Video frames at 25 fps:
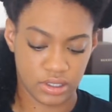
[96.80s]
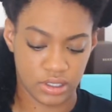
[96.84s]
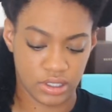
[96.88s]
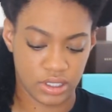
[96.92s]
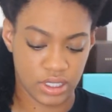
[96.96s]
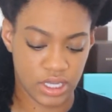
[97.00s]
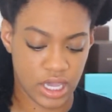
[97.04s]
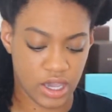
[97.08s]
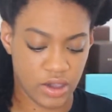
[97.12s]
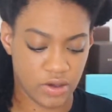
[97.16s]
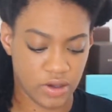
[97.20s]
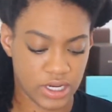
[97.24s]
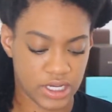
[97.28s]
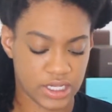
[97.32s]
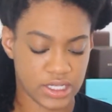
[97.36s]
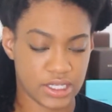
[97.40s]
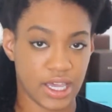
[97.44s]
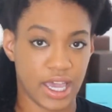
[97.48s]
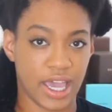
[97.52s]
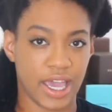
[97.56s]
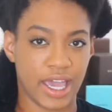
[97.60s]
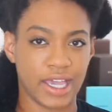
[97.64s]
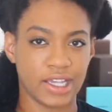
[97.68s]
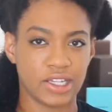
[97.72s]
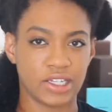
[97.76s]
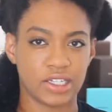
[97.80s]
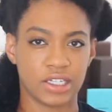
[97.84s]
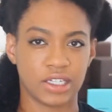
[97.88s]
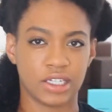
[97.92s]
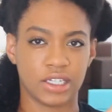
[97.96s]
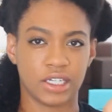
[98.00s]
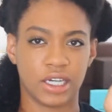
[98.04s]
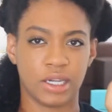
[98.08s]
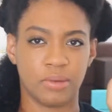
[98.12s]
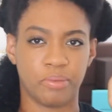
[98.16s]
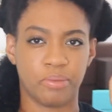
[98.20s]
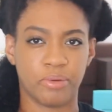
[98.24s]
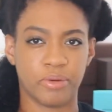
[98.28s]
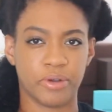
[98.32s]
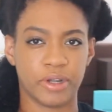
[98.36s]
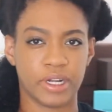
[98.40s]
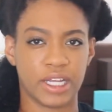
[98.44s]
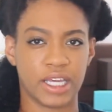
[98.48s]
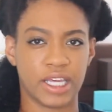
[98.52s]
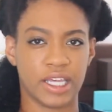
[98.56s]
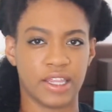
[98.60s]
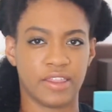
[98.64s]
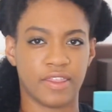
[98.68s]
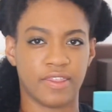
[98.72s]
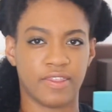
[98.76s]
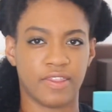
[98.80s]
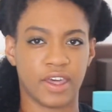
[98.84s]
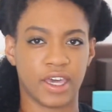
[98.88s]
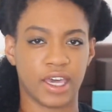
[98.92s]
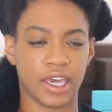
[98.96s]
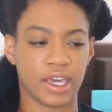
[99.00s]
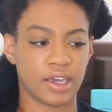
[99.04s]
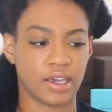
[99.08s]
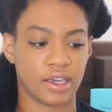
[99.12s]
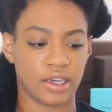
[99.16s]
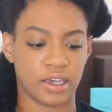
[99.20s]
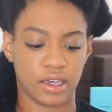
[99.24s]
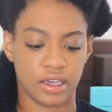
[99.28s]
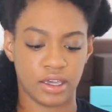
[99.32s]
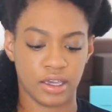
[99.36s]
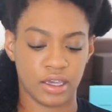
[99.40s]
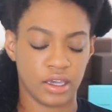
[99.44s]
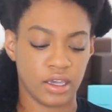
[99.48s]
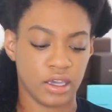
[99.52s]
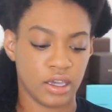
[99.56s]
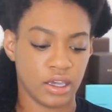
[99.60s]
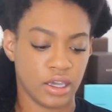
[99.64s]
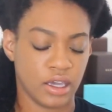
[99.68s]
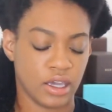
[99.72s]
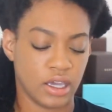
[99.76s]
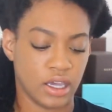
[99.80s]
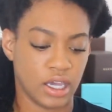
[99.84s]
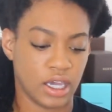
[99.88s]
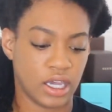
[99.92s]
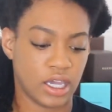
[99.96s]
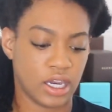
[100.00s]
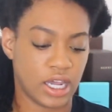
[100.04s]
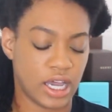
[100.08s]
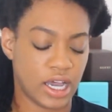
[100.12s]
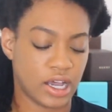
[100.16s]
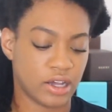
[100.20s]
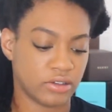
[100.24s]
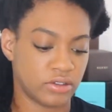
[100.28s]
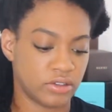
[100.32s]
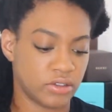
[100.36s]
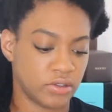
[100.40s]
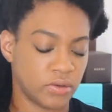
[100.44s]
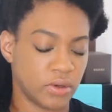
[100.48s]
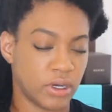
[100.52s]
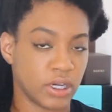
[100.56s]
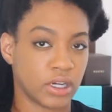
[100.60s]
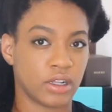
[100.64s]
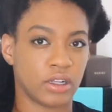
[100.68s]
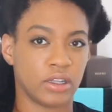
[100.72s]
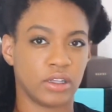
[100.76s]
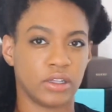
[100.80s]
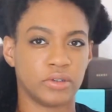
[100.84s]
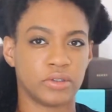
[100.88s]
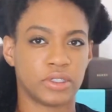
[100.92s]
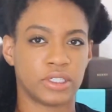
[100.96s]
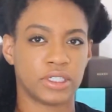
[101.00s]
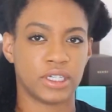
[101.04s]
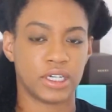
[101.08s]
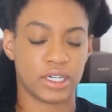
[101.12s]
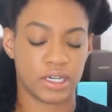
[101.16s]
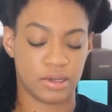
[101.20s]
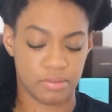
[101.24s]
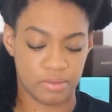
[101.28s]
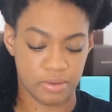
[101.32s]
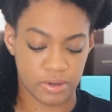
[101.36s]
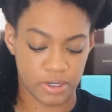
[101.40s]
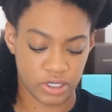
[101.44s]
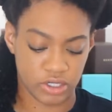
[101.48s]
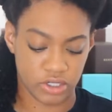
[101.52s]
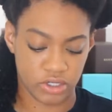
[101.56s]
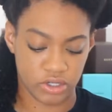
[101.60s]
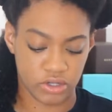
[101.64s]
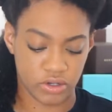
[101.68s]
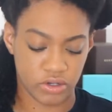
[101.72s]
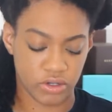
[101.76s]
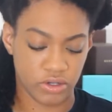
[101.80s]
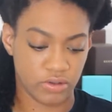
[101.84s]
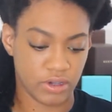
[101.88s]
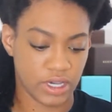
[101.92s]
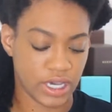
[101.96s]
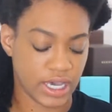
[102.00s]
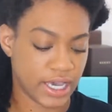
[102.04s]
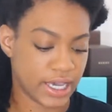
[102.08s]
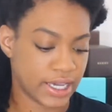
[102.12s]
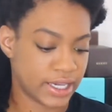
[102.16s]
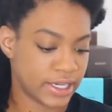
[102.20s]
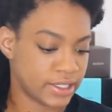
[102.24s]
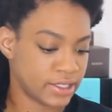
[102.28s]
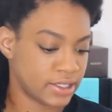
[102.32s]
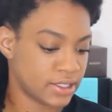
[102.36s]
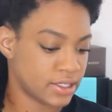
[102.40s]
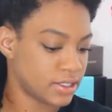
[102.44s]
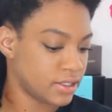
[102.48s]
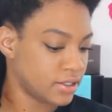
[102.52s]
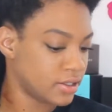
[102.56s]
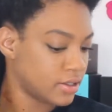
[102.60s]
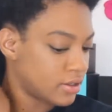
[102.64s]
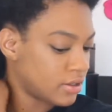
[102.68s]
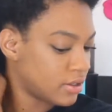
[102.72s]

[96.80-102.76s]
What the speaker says: Now it's actually pretty thick, and I'll do a close-up and show you guys.